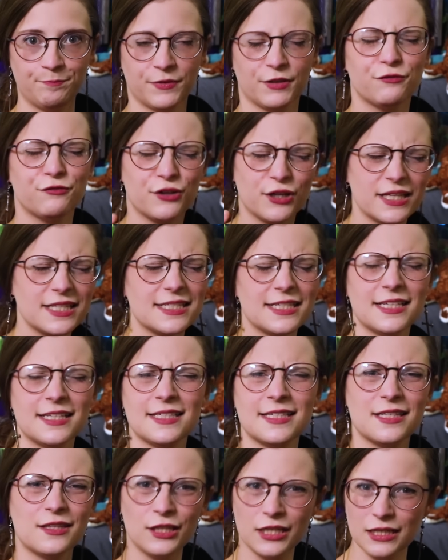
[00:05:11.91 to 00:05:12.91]
For
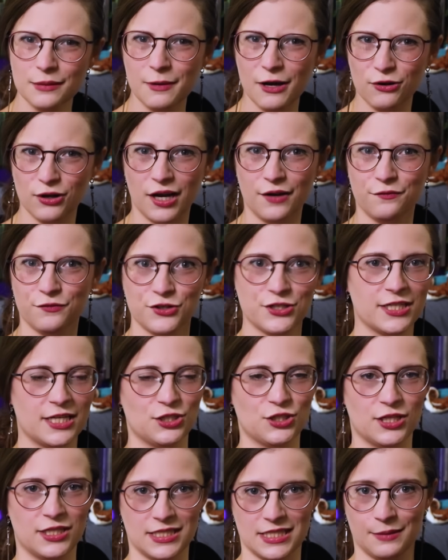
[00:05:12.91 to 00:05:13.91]
instance, think about
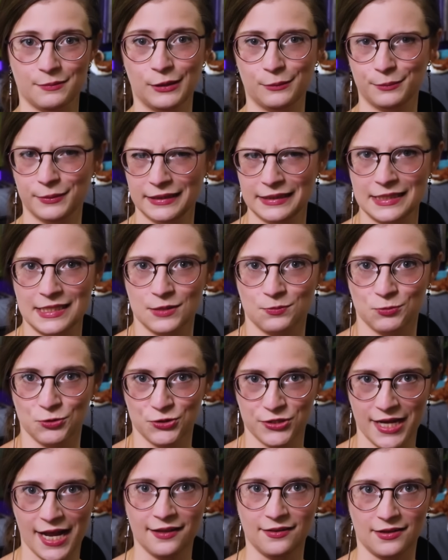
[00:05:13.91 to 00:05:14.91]
conversations about police
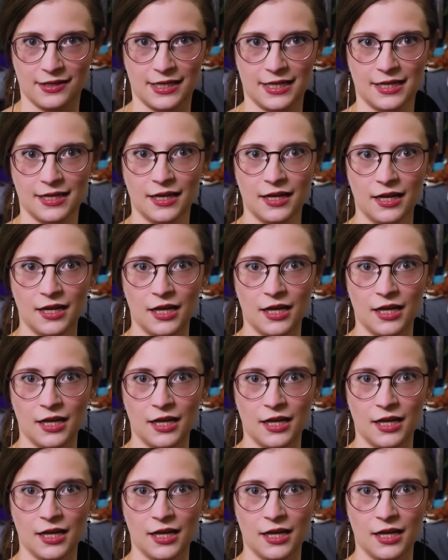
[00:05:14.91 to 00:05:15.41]
brutality,